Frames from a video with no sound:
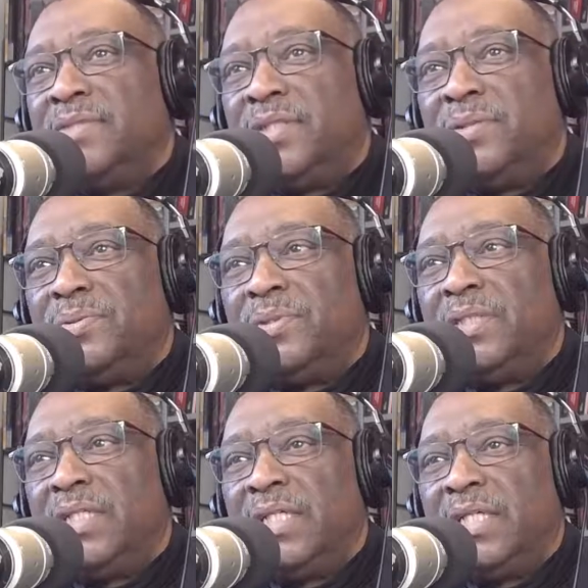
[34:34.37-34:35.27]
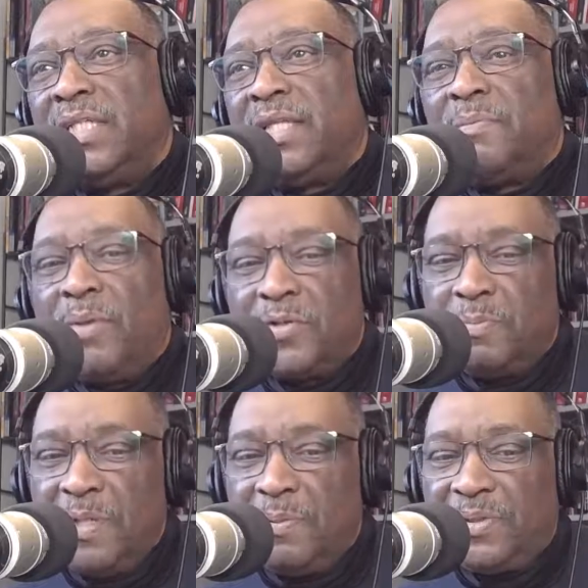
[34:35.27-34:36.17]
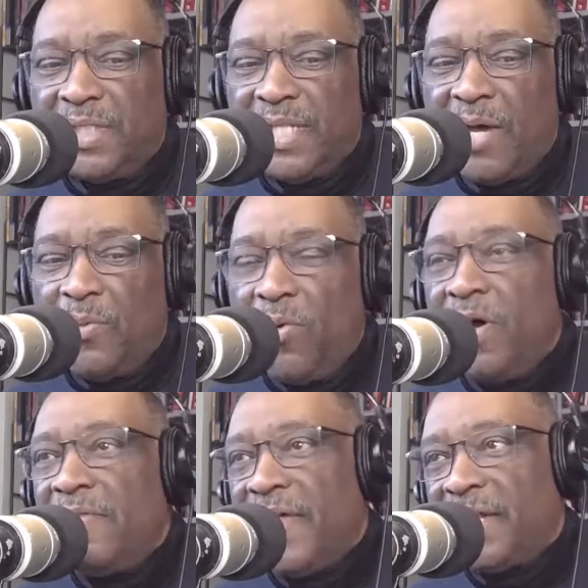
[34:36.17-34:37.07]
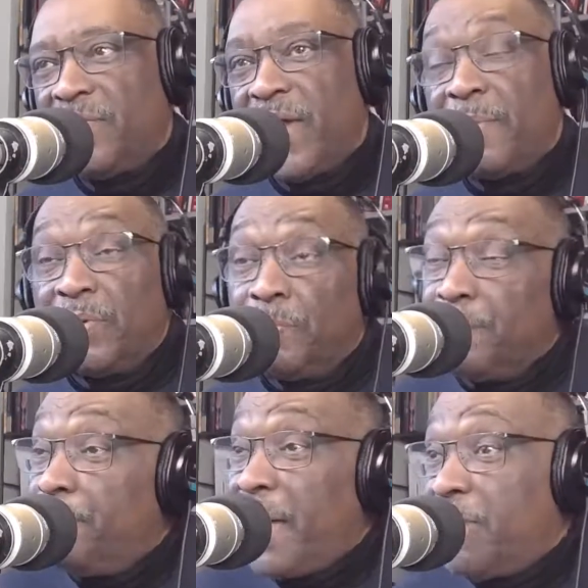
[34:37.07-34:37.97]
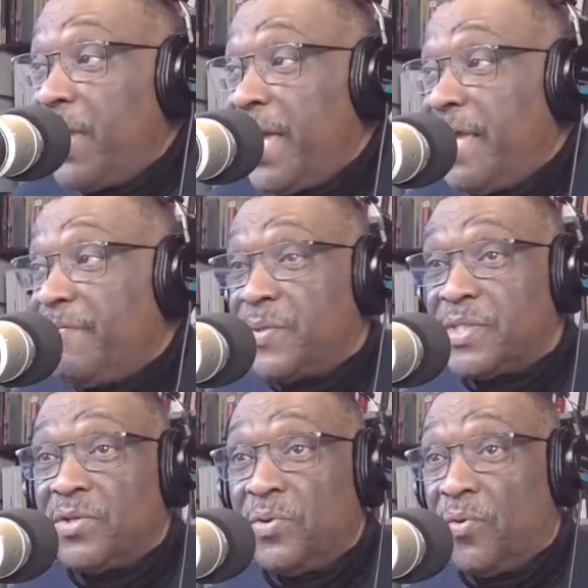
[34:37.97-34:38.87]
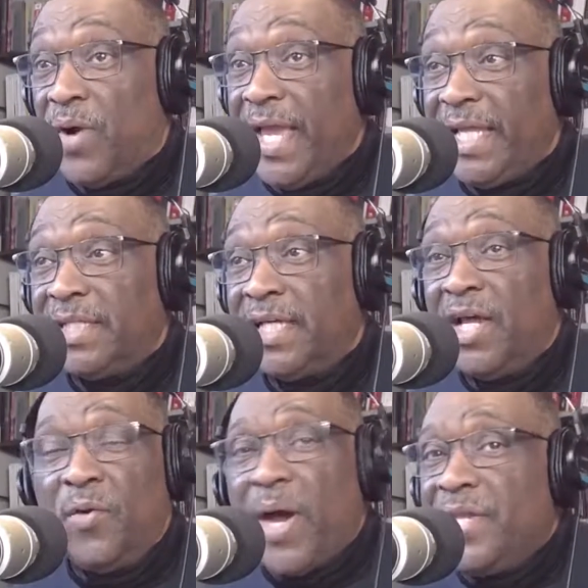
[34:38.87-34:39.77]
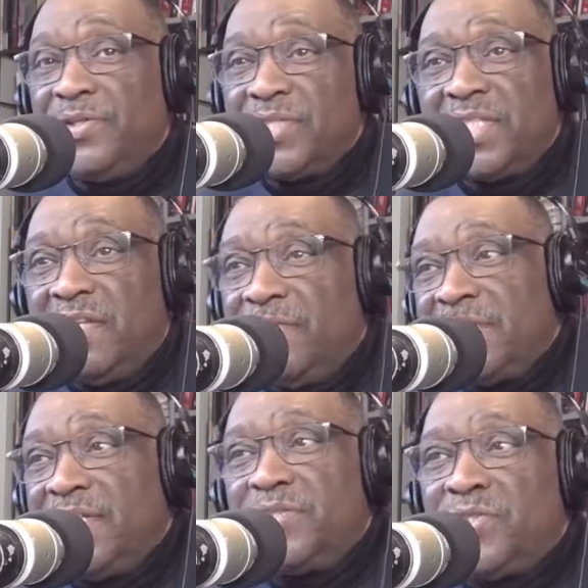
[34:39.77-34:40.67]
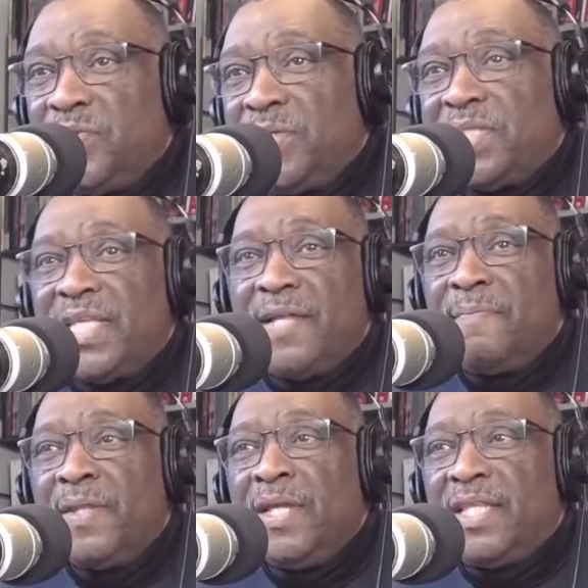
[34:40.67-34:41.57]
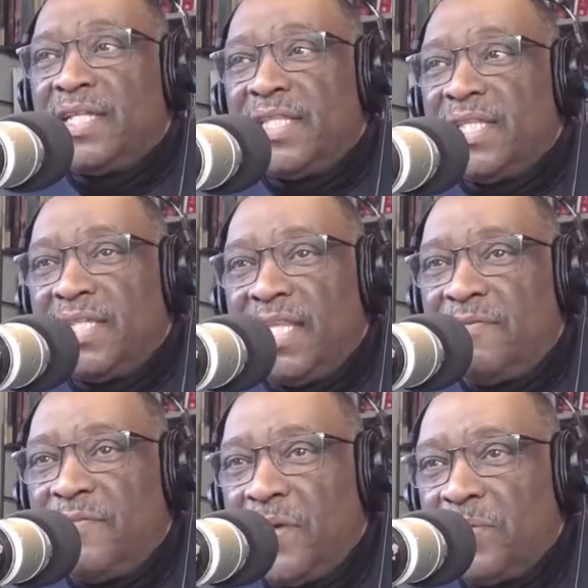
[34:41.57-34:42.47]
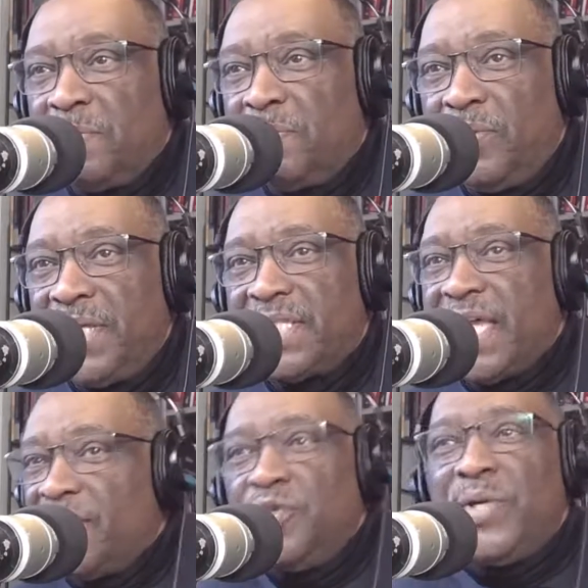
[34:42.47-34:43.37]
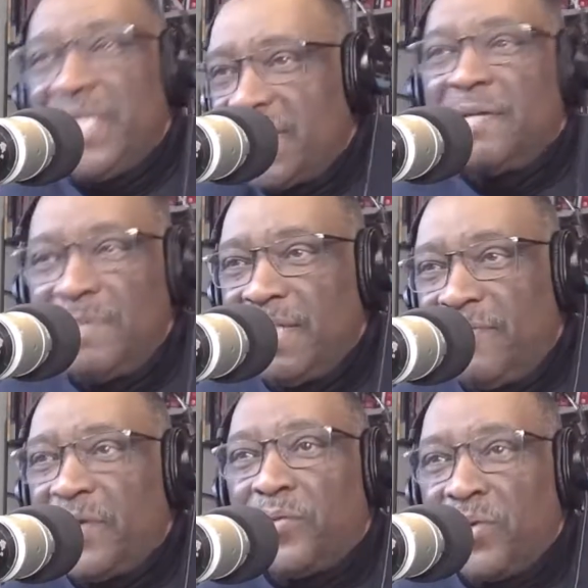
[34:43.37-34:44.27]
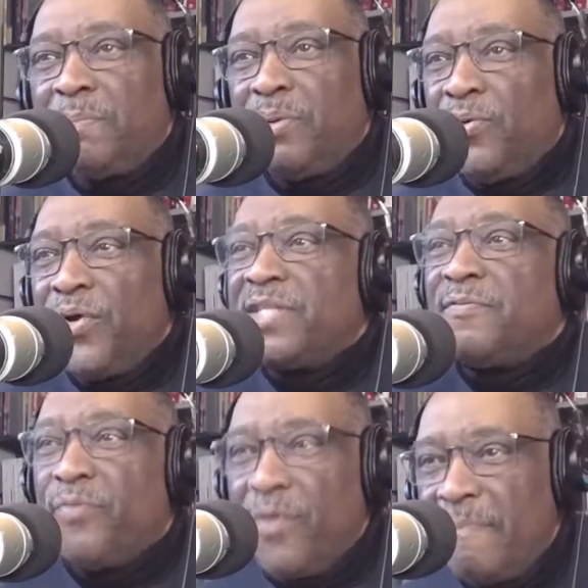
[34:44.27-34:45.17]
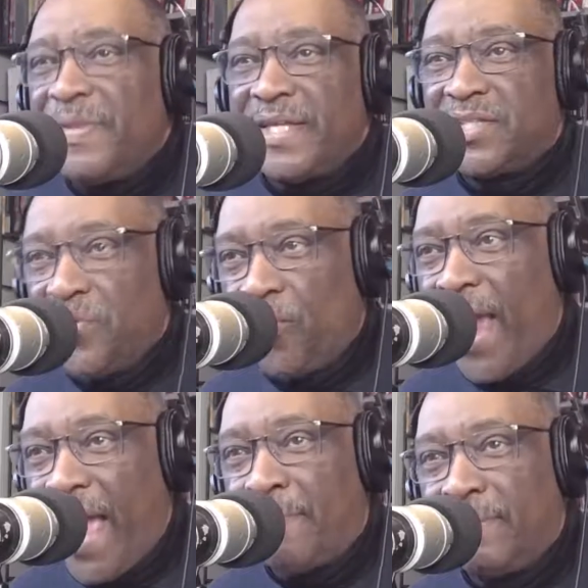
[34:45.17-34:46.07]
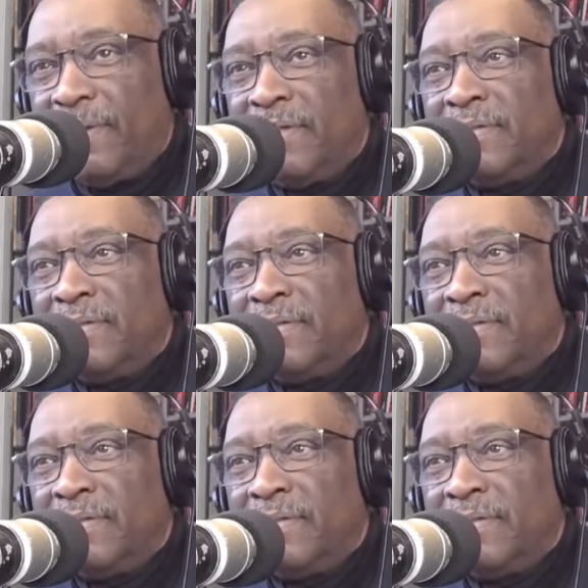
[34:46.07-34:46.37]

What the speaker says: dude, that most people did not want that crap. And by the way, if it was so great, why didn't you just give us the insurance that federal employees had? You exempted federal employees from this crap,